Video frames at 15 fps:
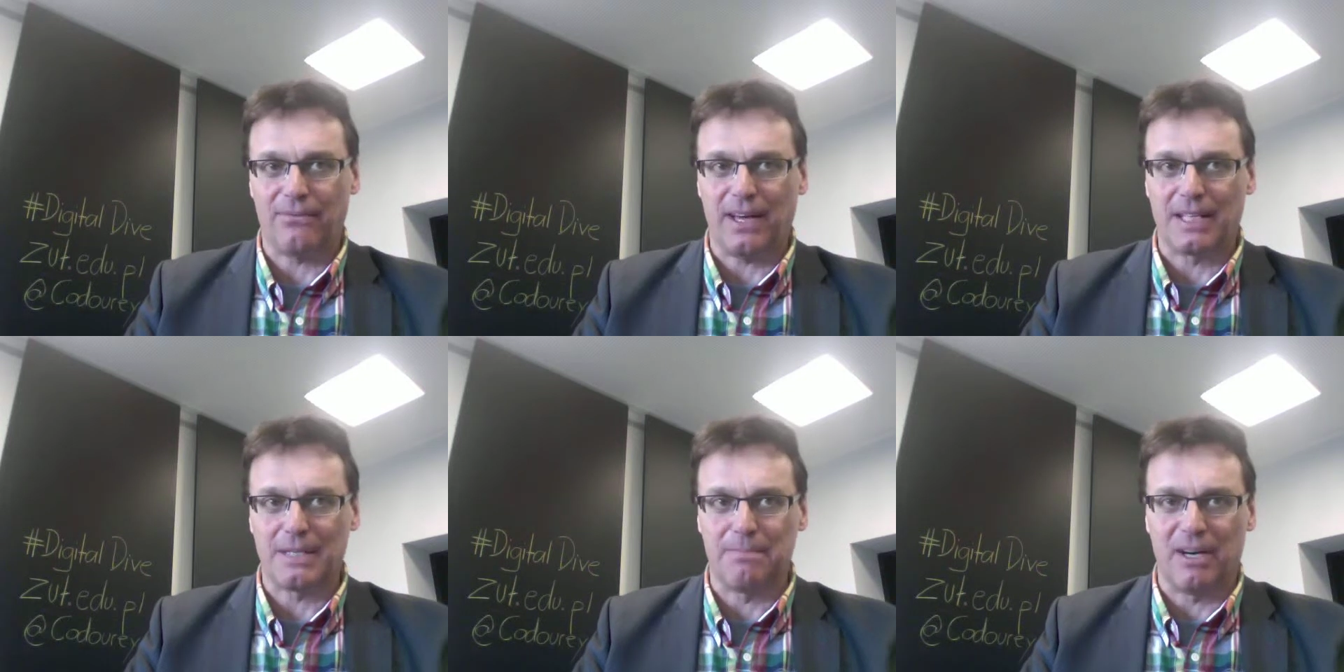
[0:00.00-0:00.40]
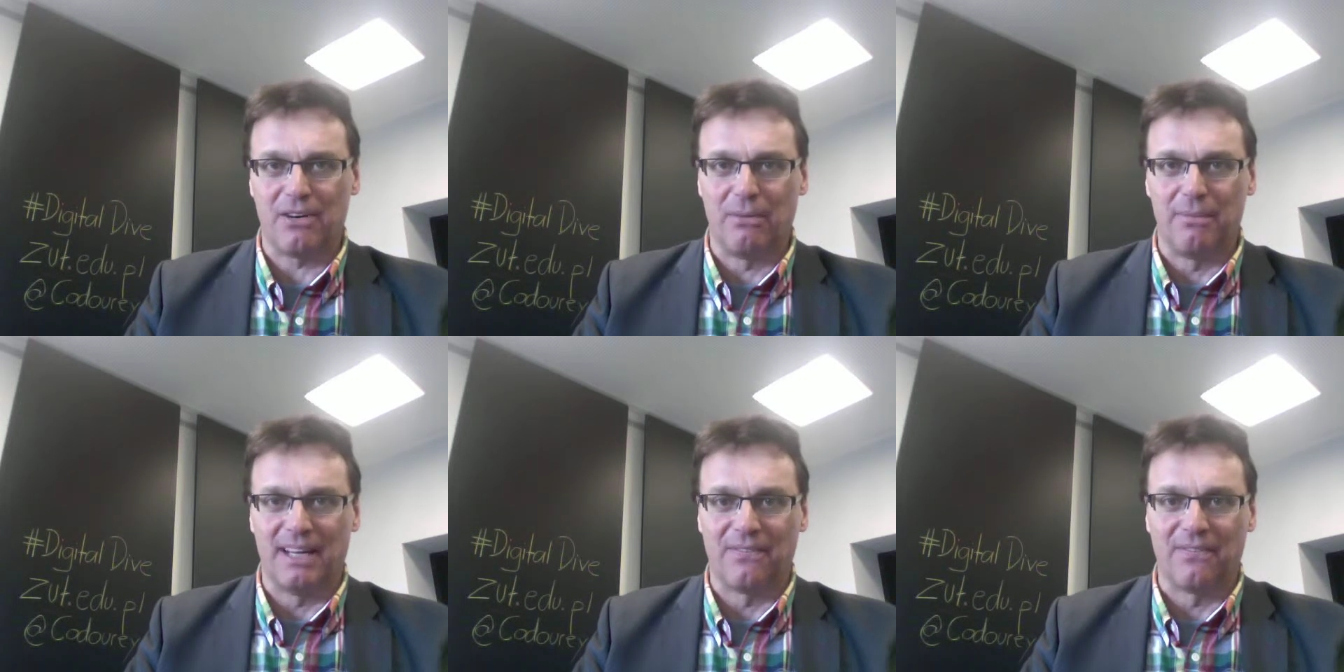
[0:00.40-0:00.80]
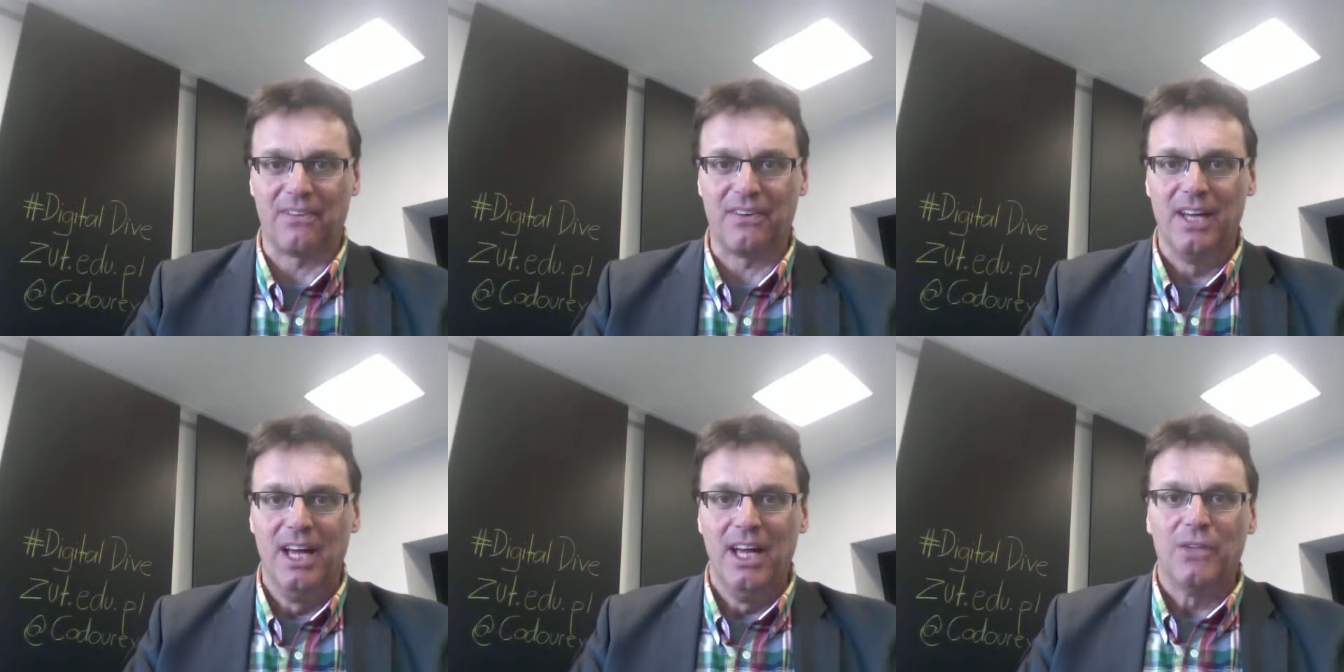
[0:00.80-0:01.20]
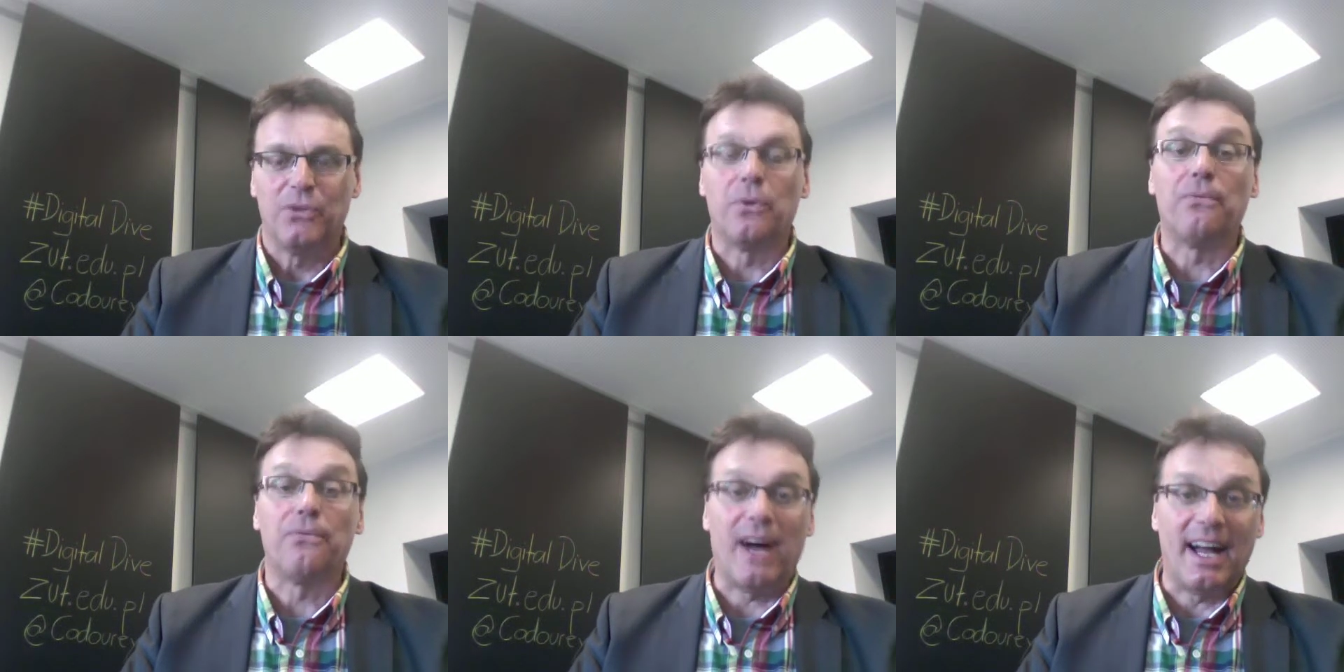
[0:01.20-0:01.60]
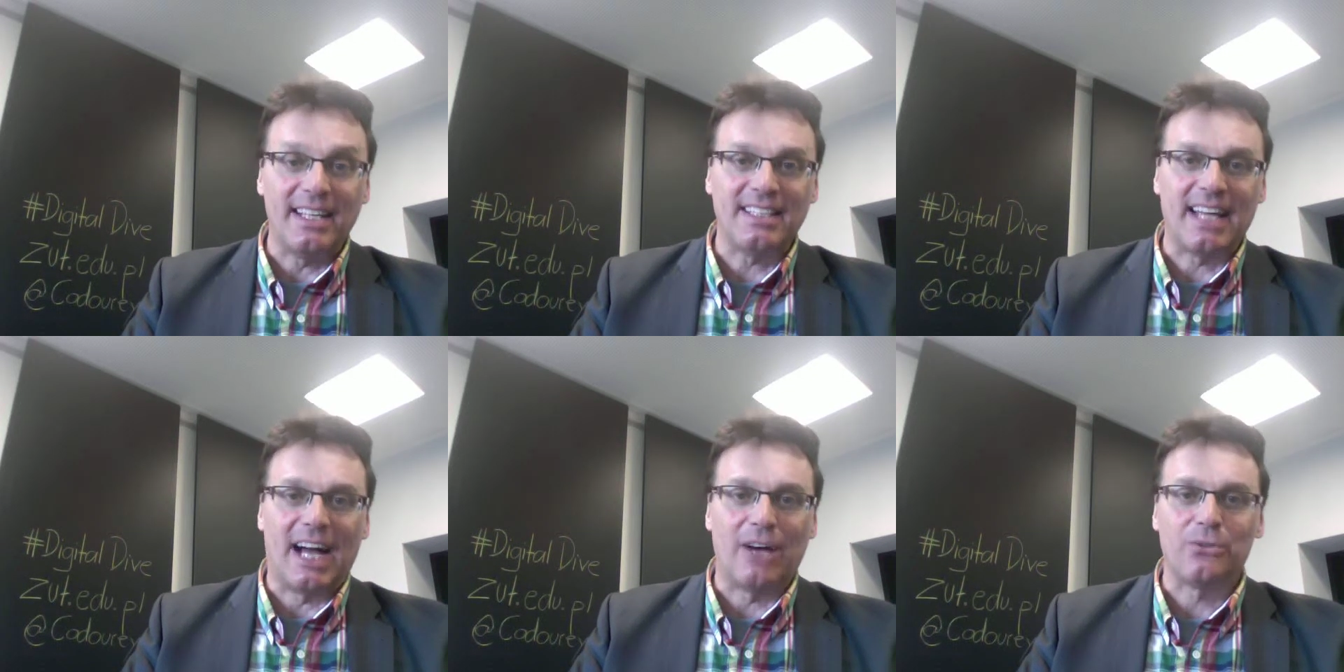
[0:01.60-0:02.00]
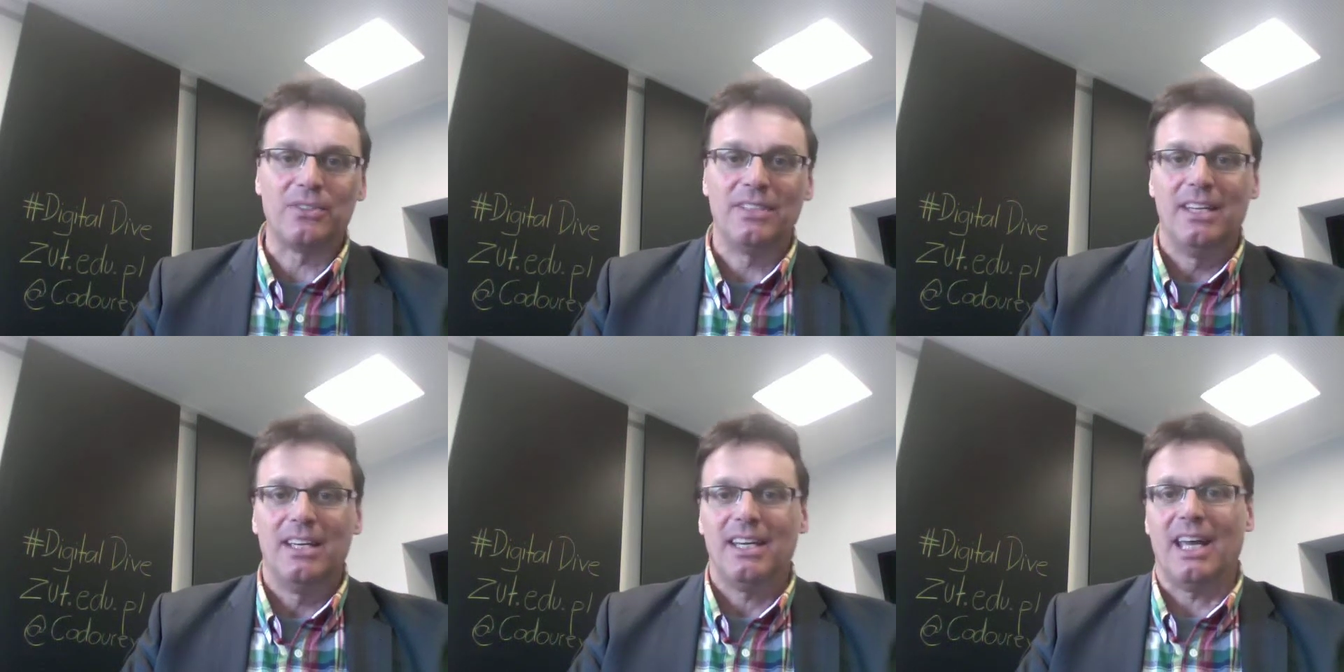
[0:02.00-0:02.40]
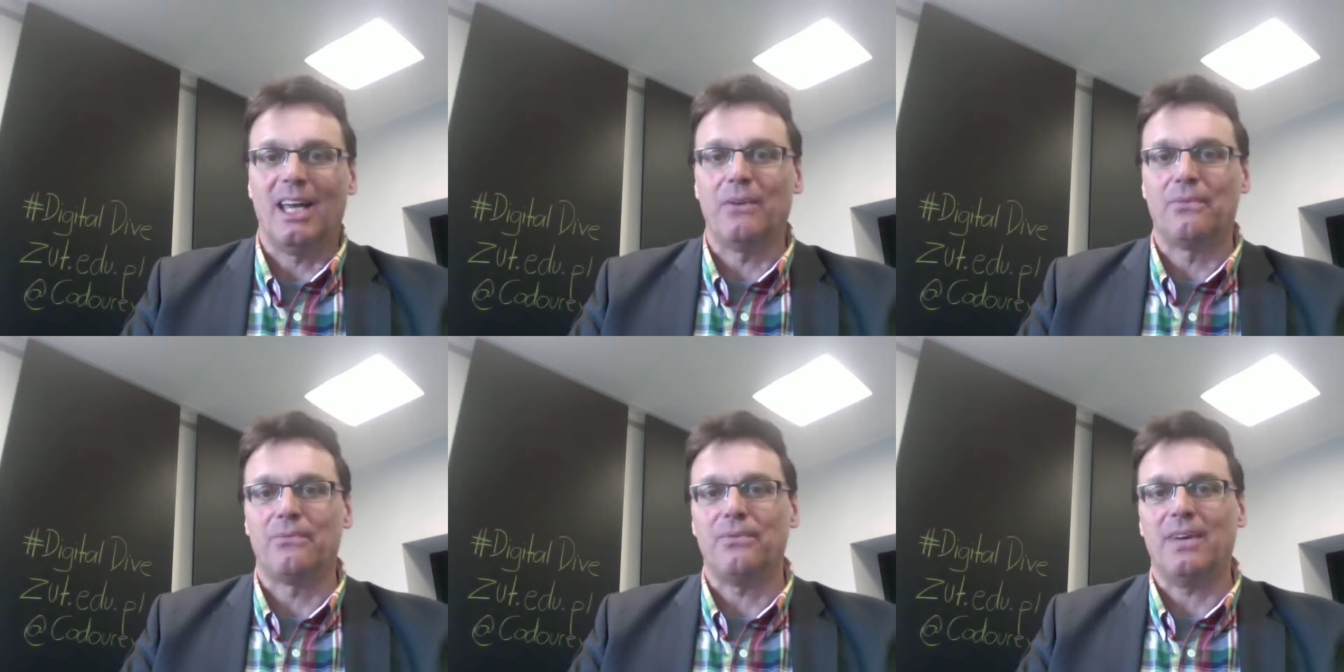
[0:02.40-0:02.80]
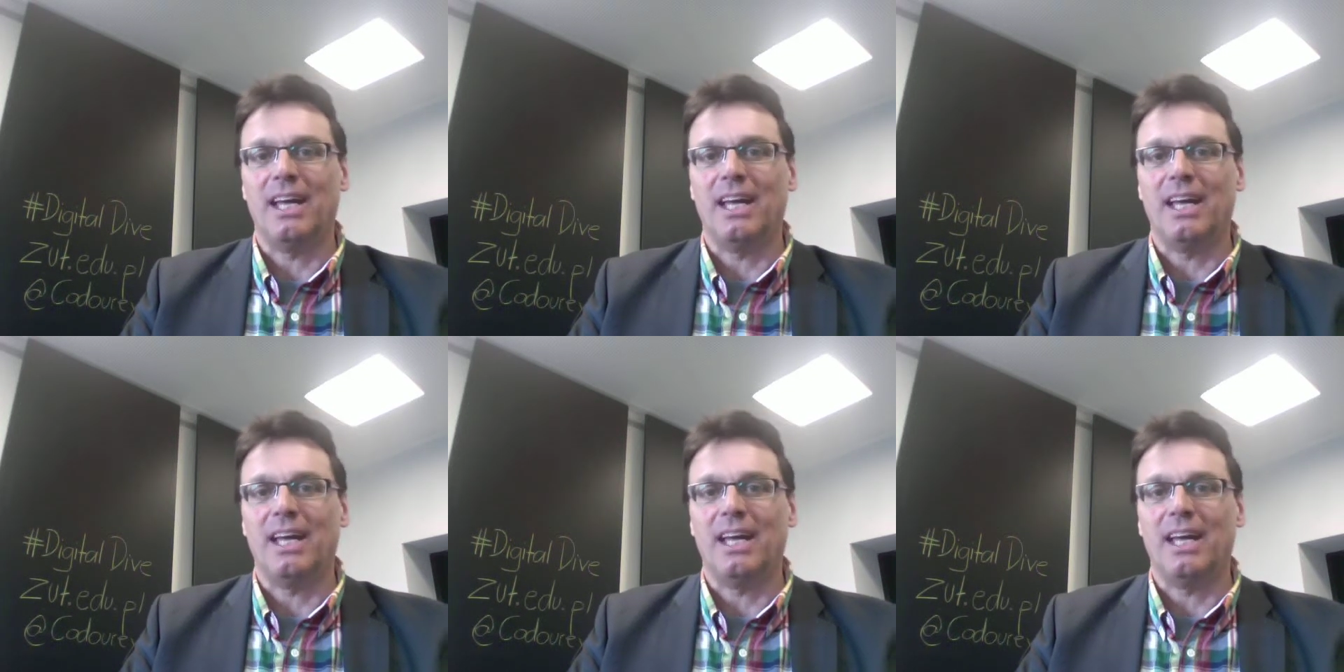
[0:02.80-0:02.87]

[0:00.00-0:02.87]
experiment to find out if,